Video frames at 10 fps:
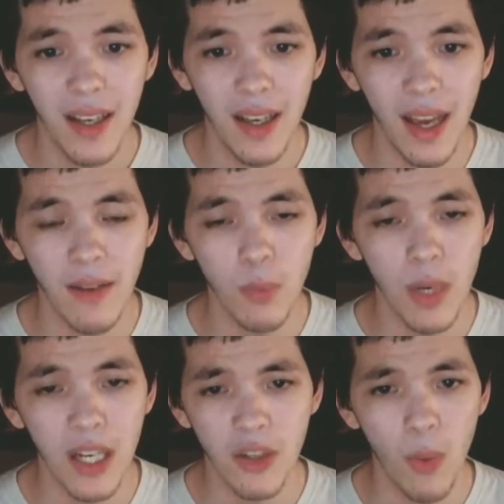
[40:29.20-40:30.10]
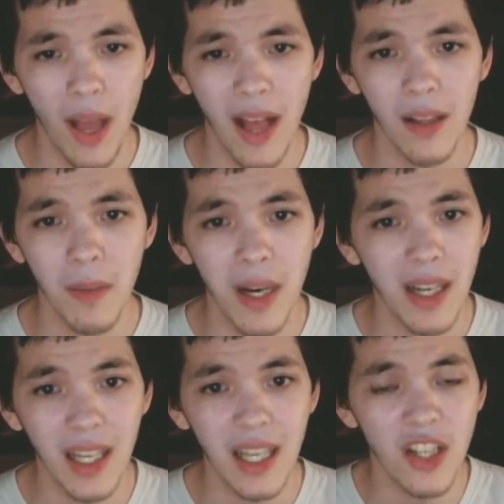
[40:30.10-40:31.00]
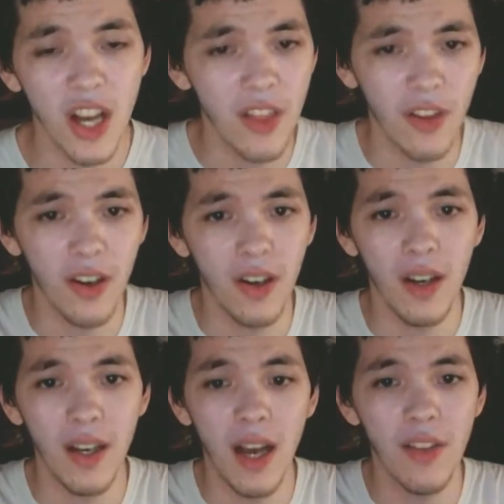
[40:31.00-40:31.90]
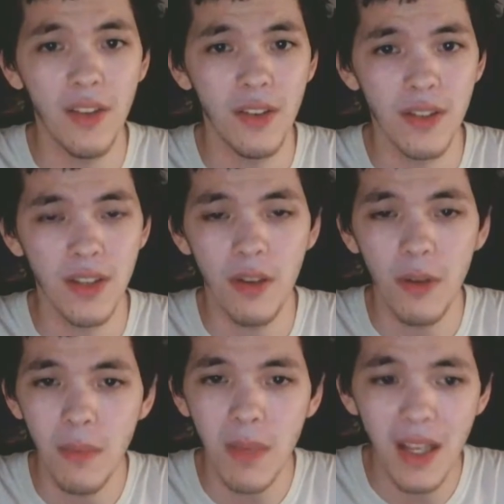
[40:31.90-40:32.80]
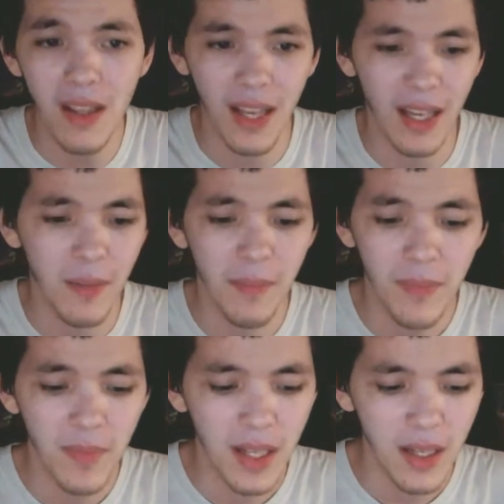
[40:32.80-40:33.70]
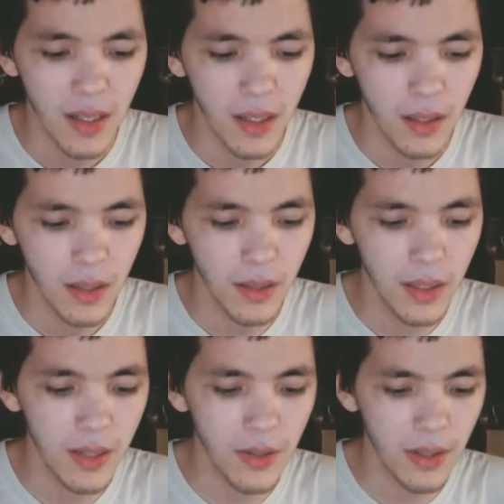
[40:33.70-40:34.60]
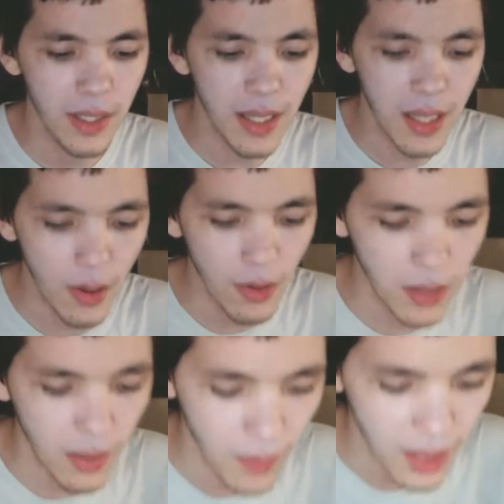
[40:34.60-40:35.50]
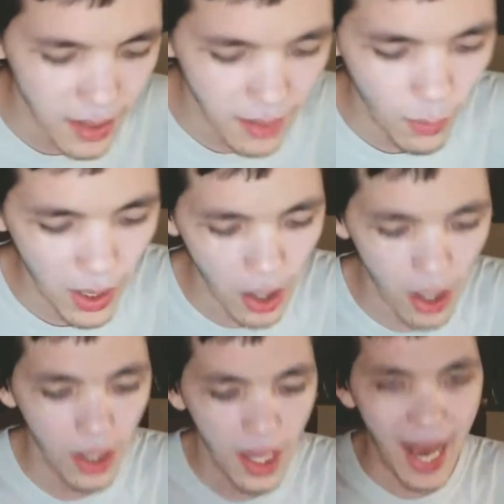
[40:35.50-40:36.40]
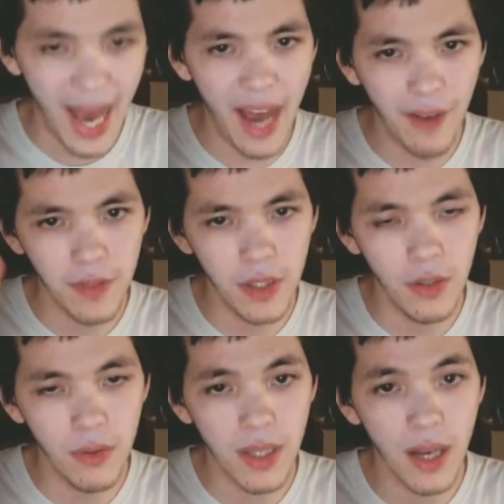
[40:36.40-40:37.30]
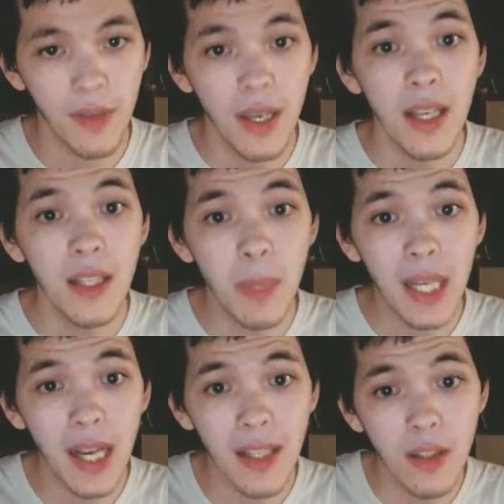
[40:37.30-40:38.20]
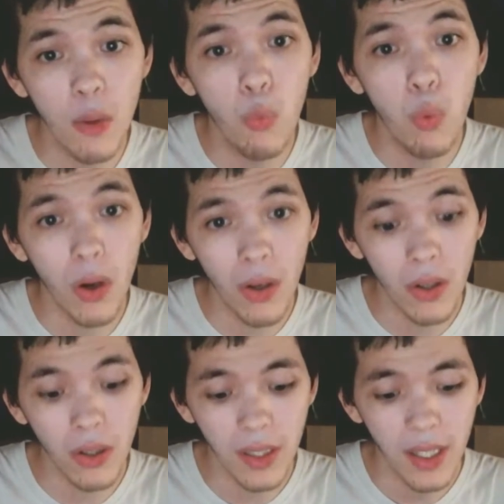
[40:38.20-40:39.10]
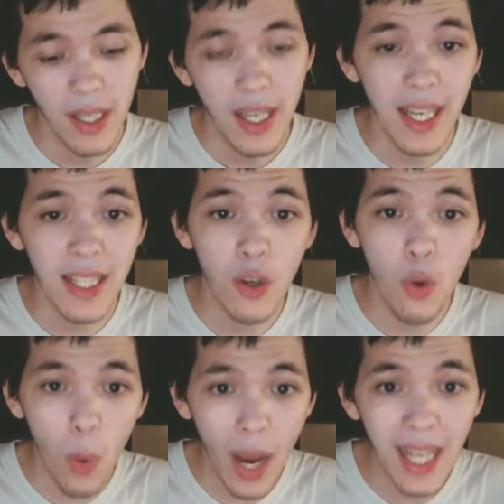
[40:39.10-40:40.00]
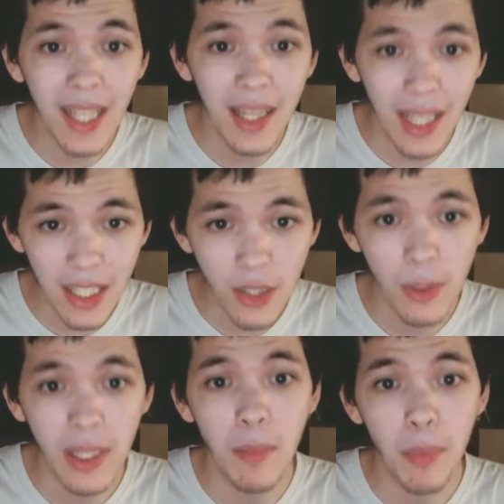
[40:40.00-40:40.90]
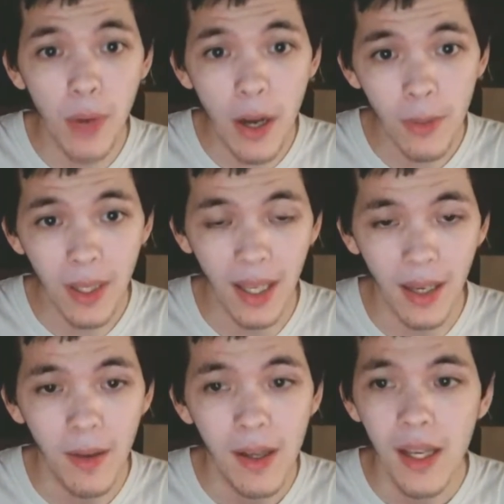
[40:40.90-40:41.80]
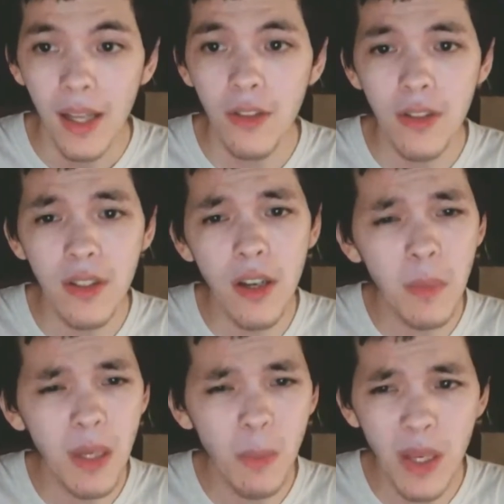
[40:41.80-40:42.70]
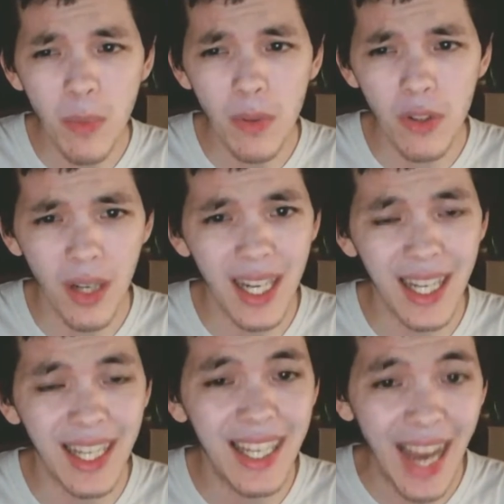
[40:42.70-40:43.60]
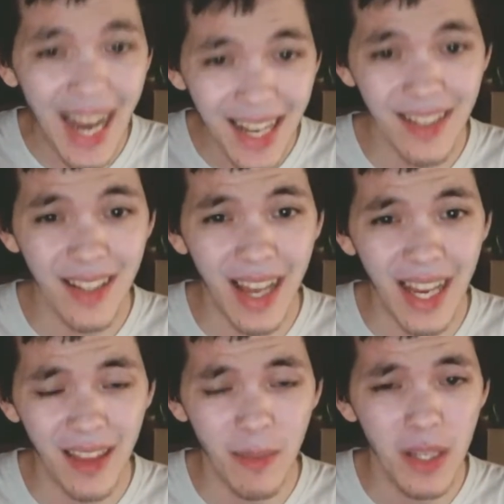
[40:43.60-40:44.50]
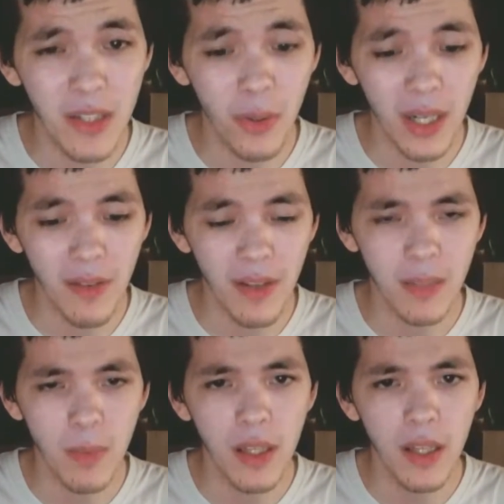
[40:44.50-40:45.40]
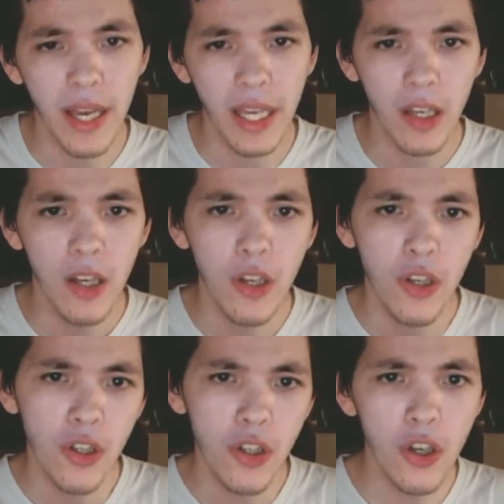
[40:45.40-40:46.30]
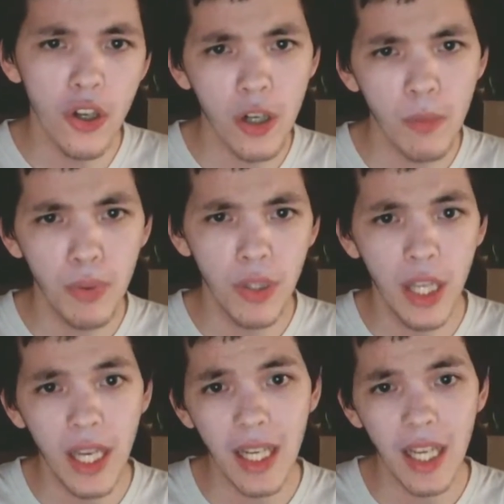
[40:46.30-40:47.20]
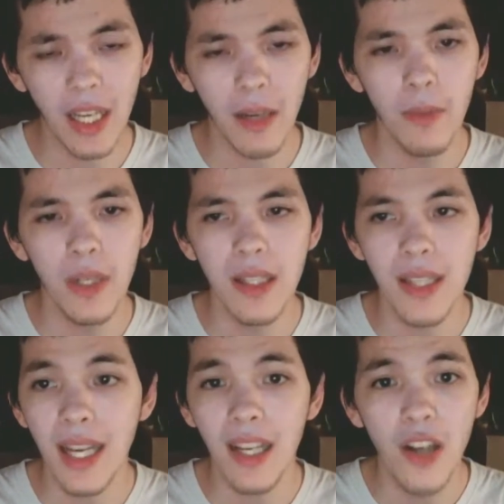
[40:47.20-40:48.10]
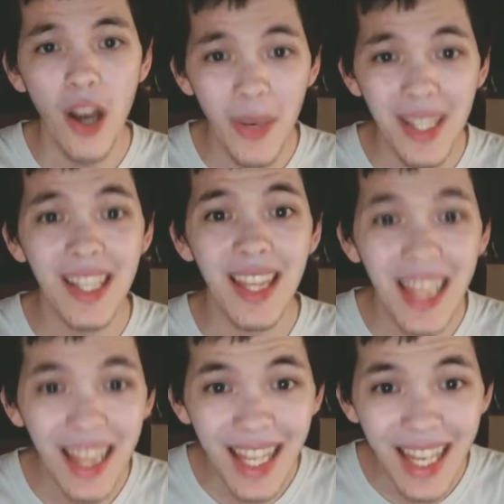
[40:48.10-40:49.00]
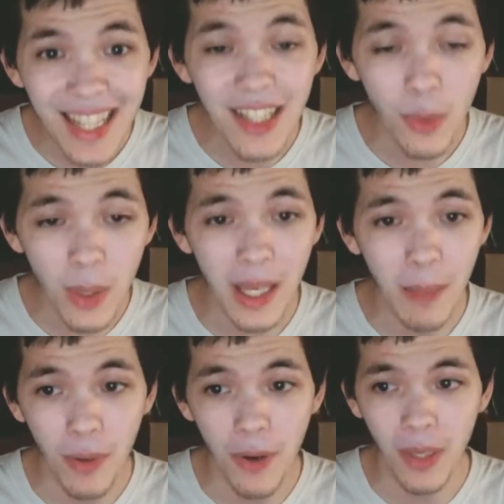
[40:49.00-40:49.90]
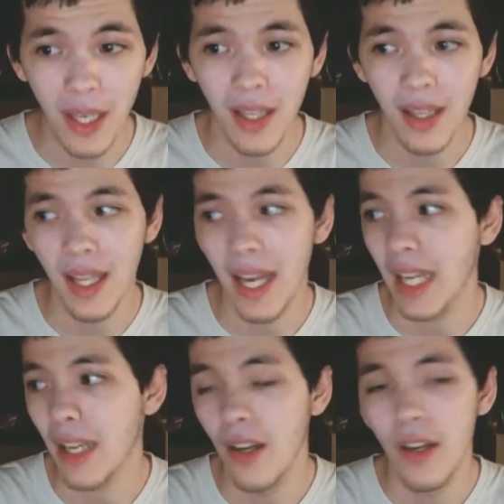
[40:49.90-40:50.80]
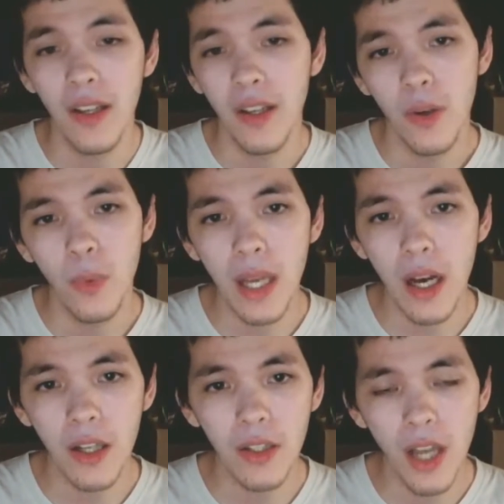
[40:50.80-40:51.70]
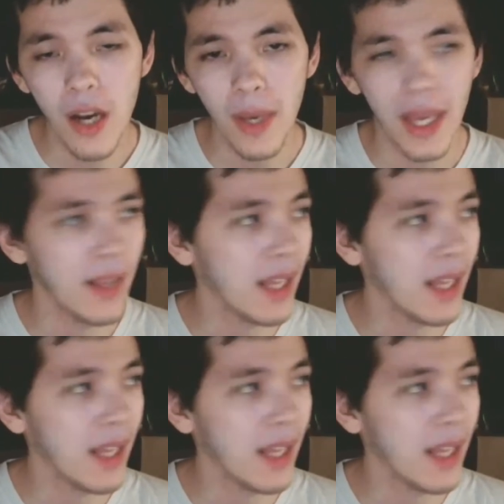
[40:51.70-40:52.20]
And wish well among each other and others. You know what I mean? Like, literally the only reason we all have to do stuff is because the world is quite literally broken. And there's so many people trying to gaslight the majority of us, being like, you're complaining, when it's like, no, it's literally broken. Like, we all know it.